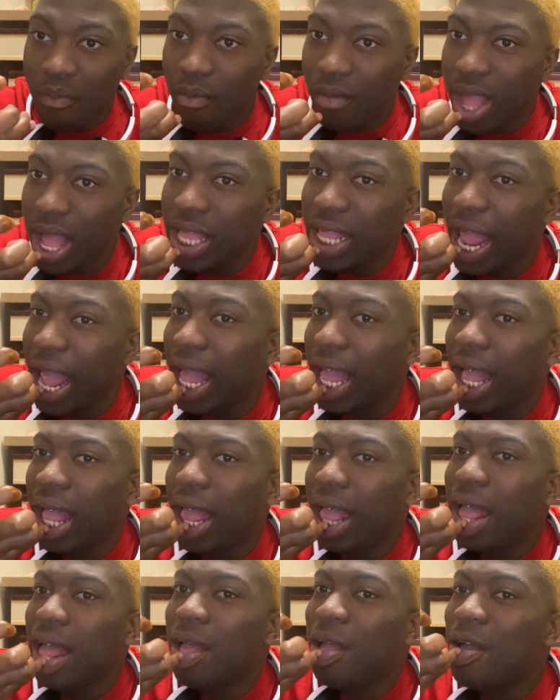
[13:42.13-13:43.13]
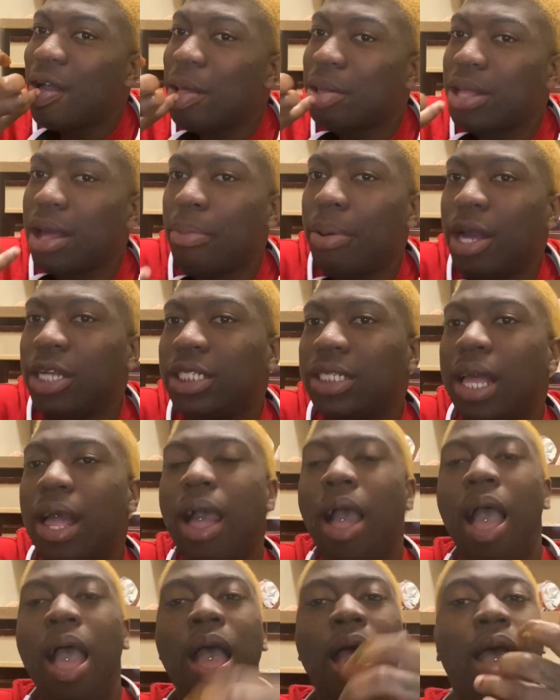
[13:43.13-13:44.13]
Now, I'm the type of person,
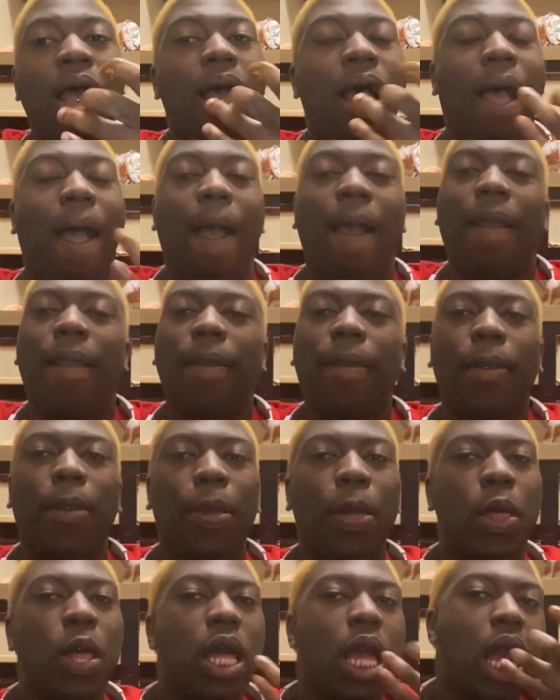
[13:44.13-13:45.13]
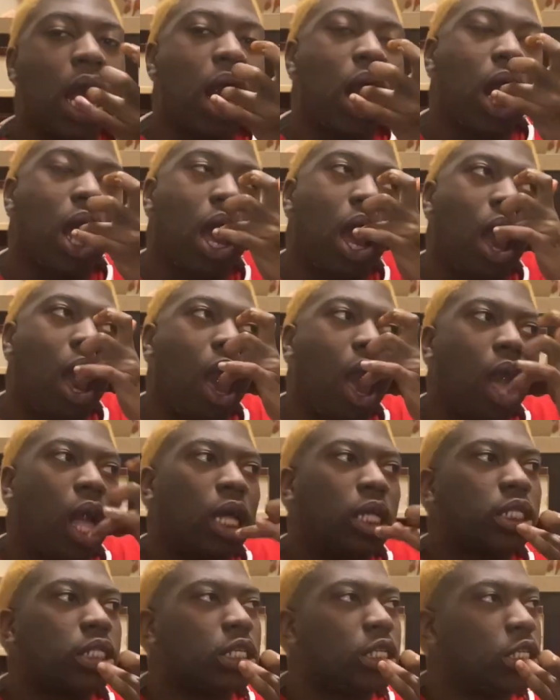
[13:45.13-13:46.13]
I'll give you,
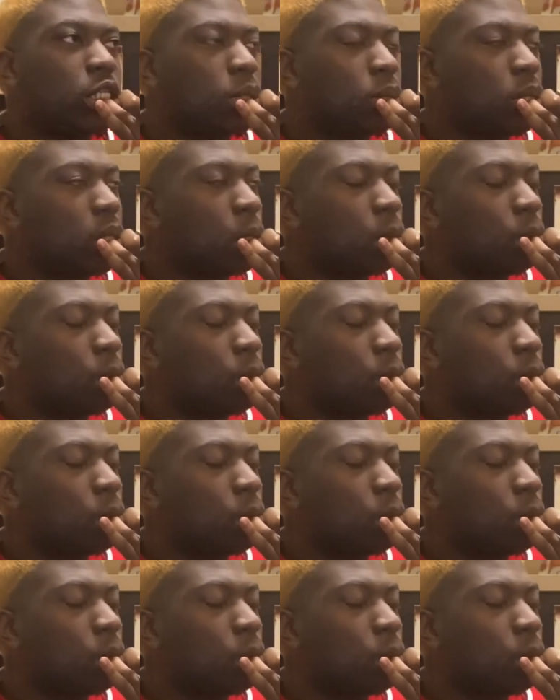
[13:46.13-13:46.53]
excuse me.